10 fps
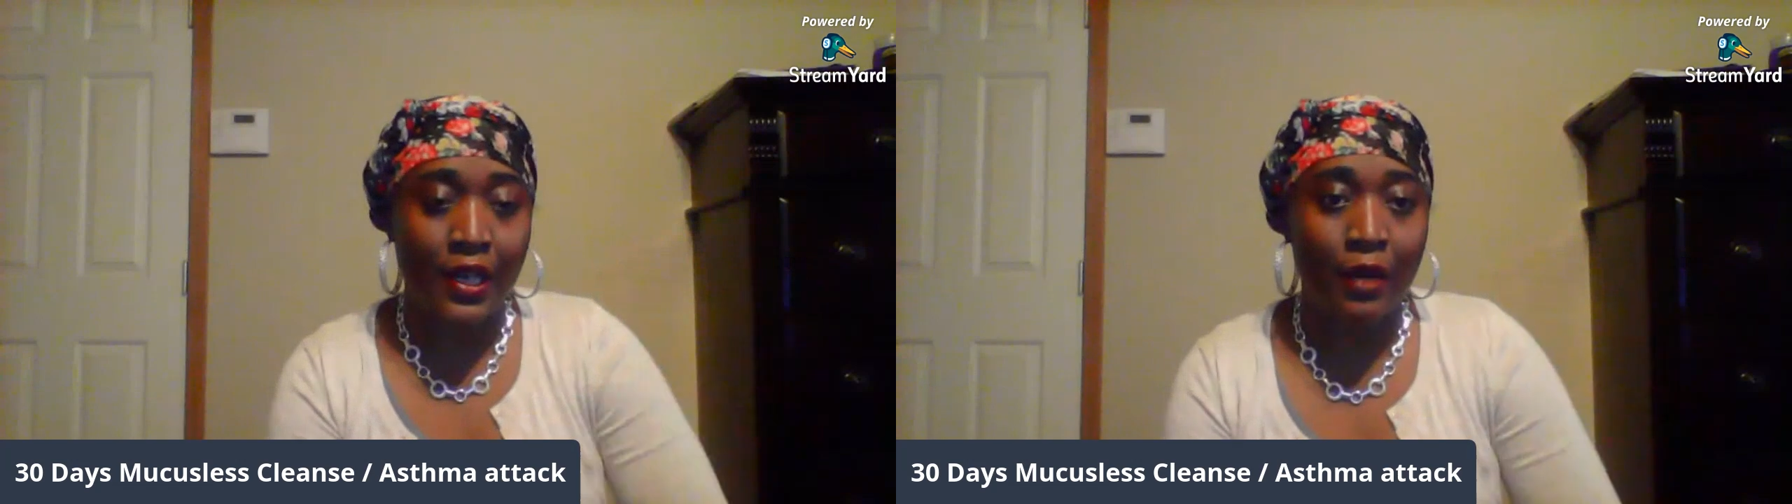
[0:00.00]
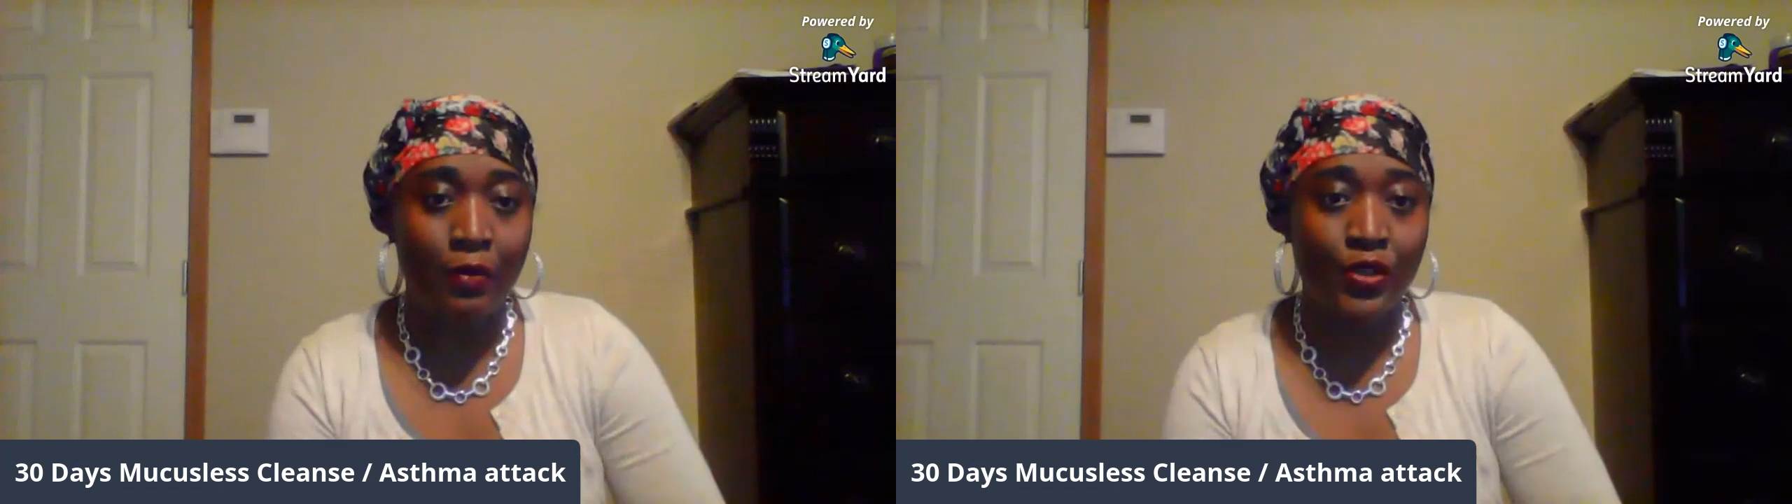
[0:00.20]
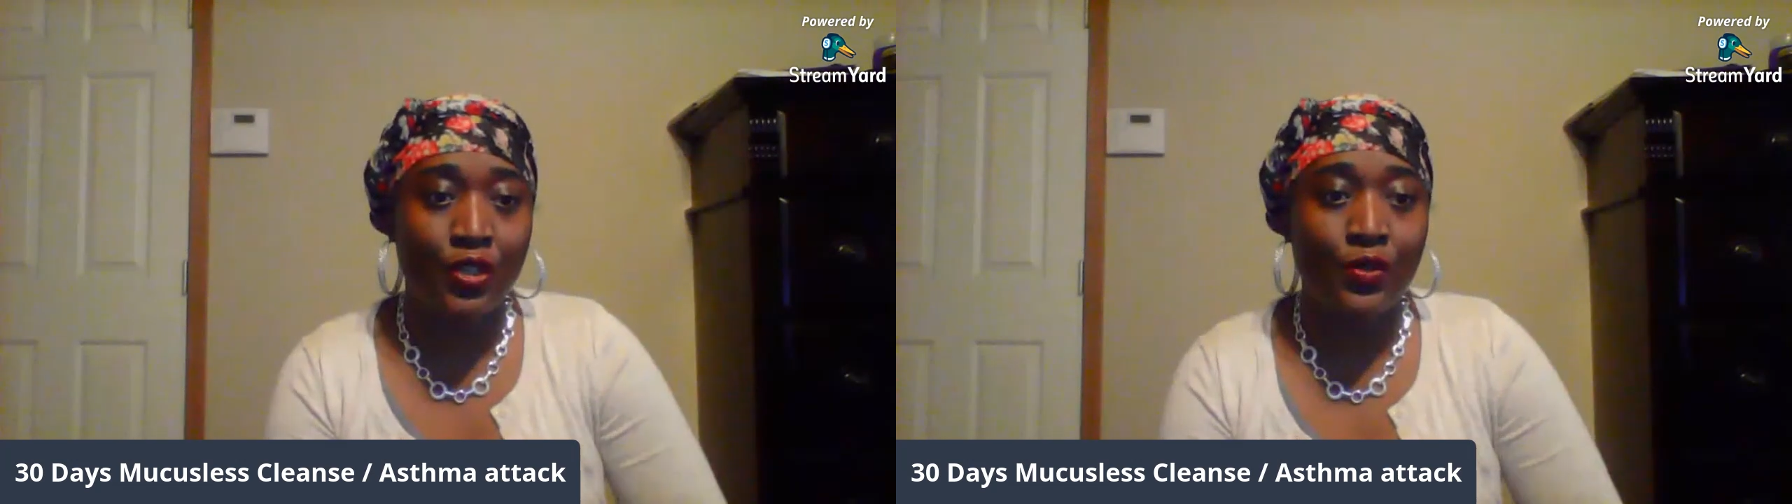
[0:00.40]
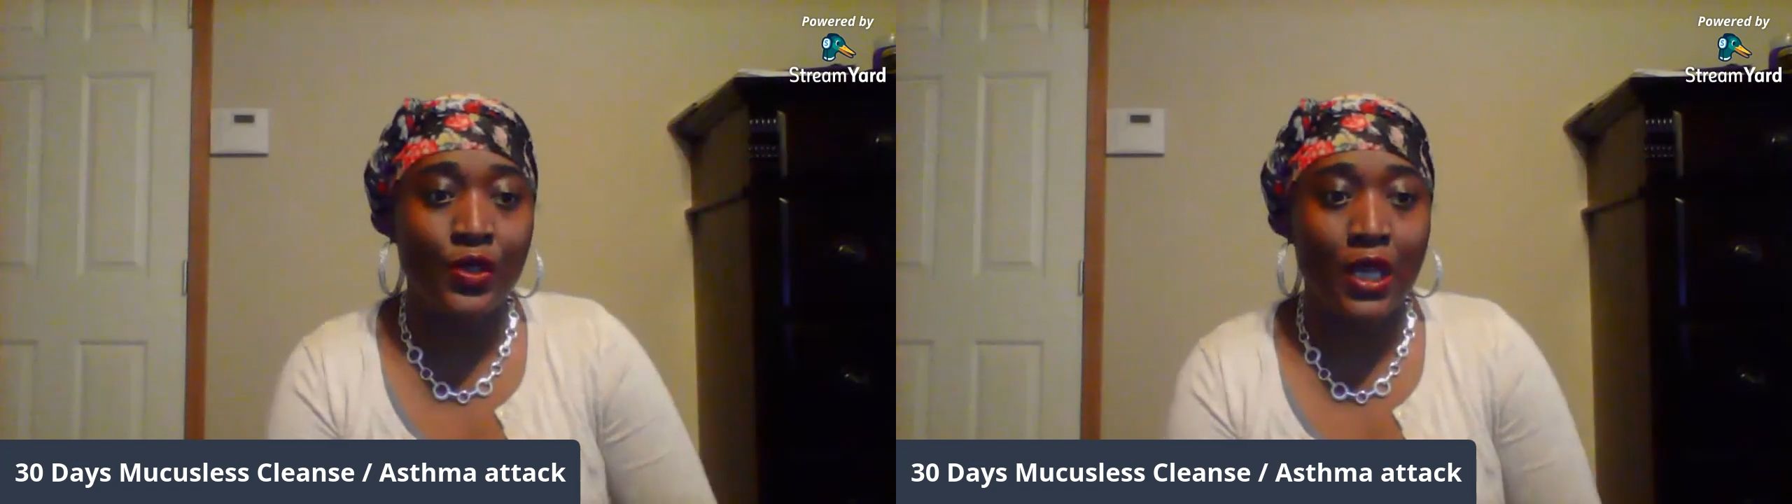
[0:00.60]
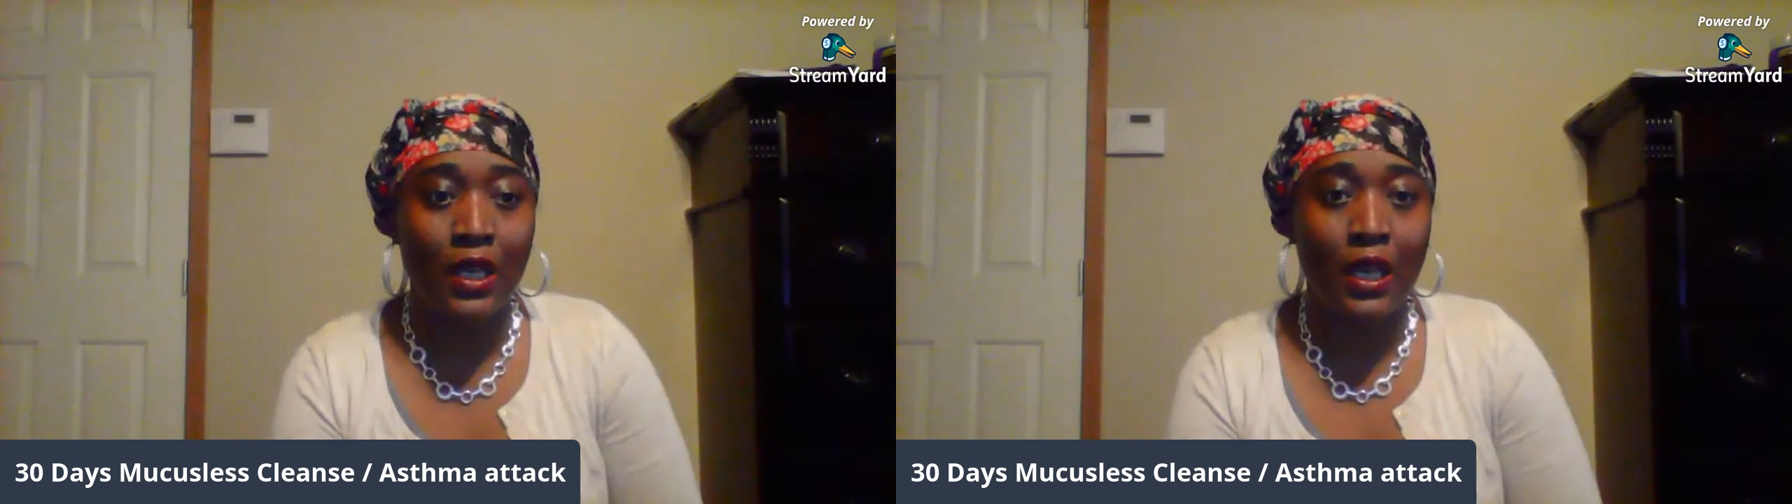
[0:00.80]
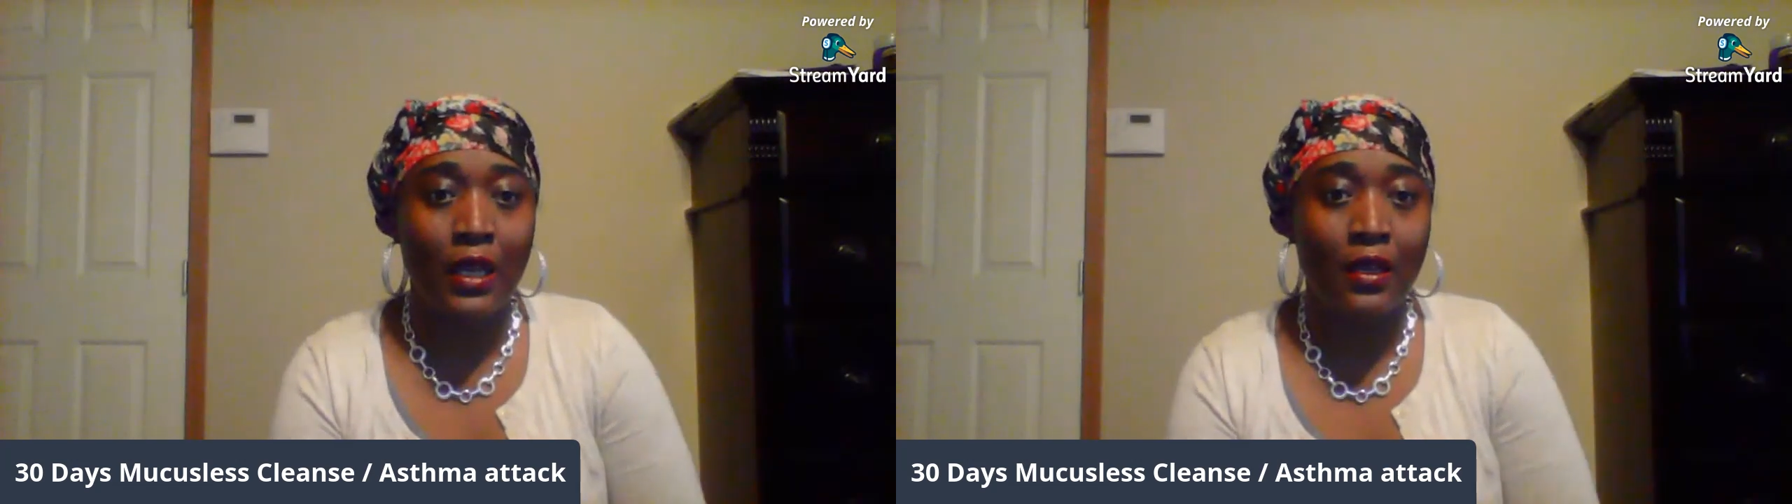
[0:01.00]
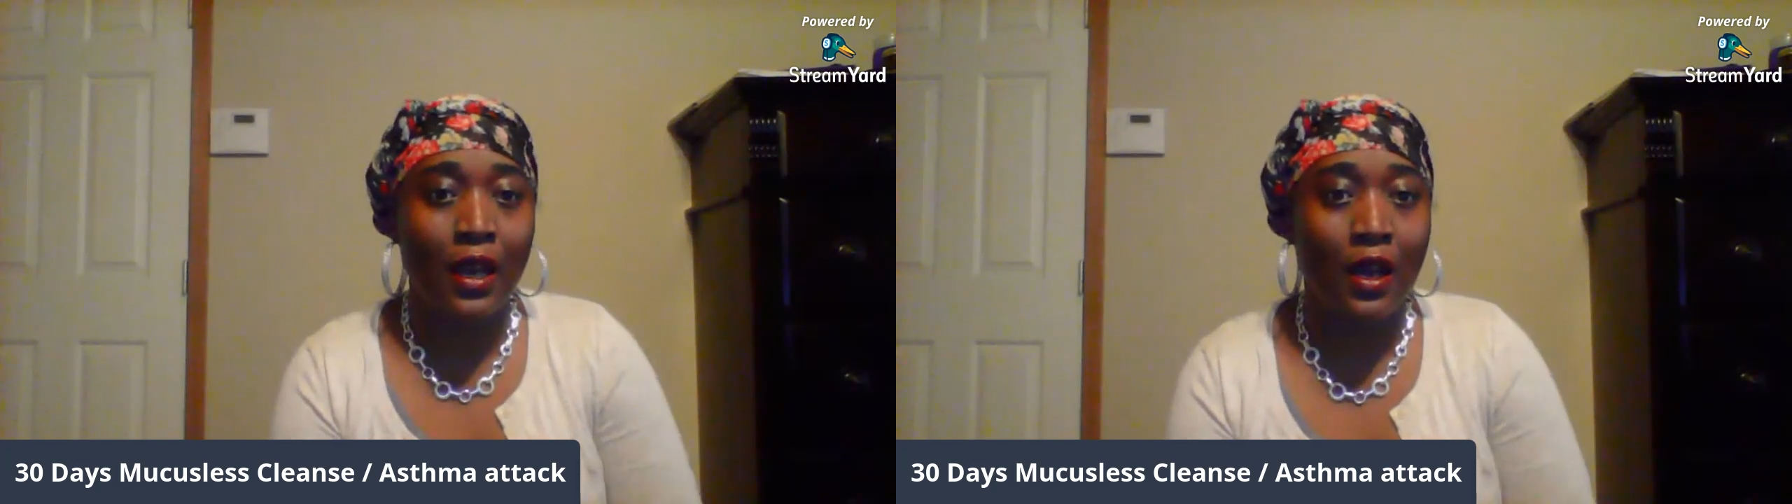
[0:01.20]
that I was using, and